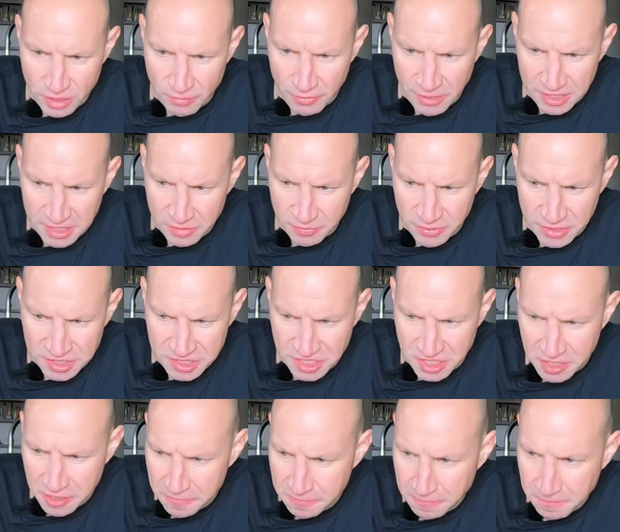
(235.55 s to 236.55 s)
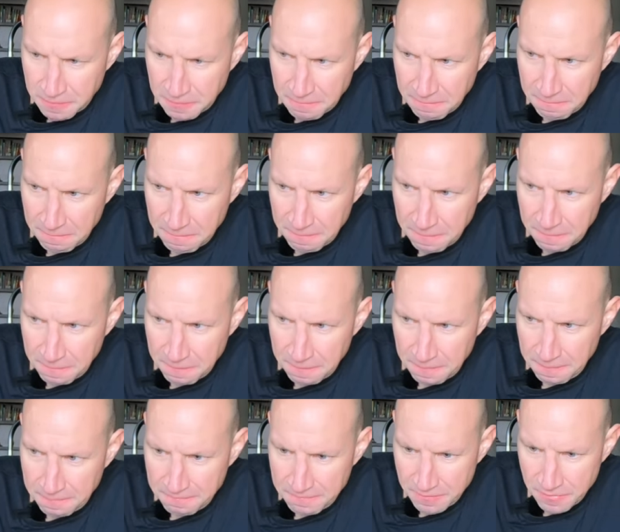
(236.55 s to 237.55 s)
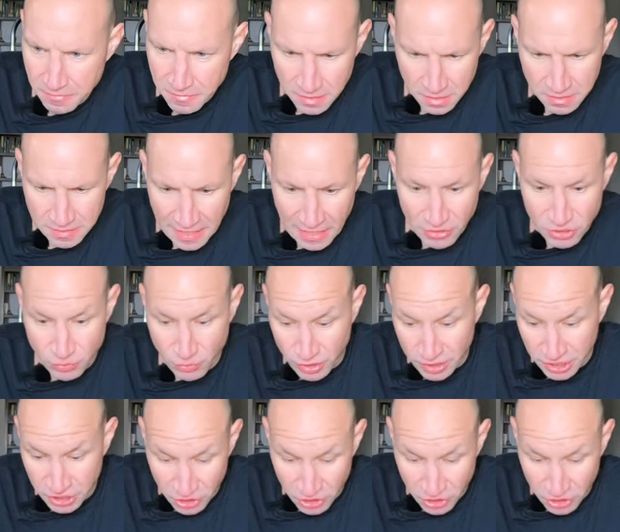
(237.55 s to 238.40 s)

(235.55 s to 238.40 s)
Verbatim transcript: and bacon pizza. Yeah, it was really